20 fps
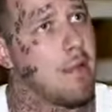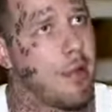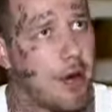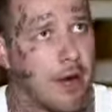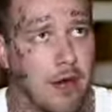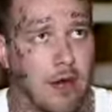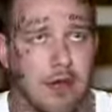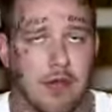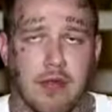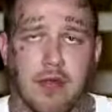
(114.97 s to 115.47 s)

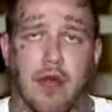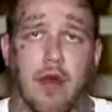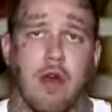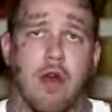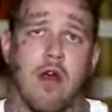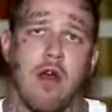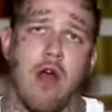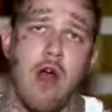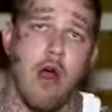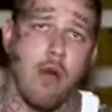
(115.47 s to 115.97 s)
person or
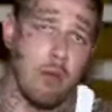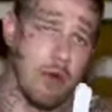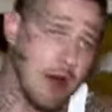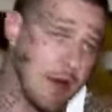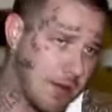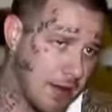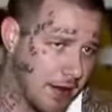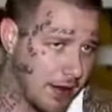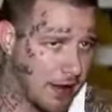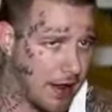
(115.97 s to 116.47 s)

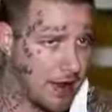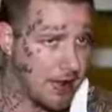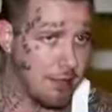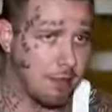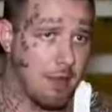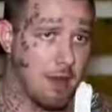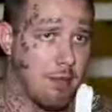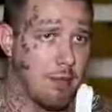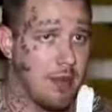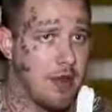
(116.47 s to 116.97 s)
whatever the case
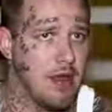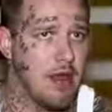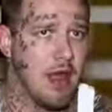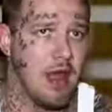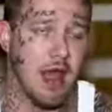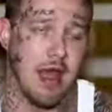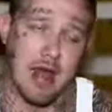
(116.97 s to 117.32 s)
may be.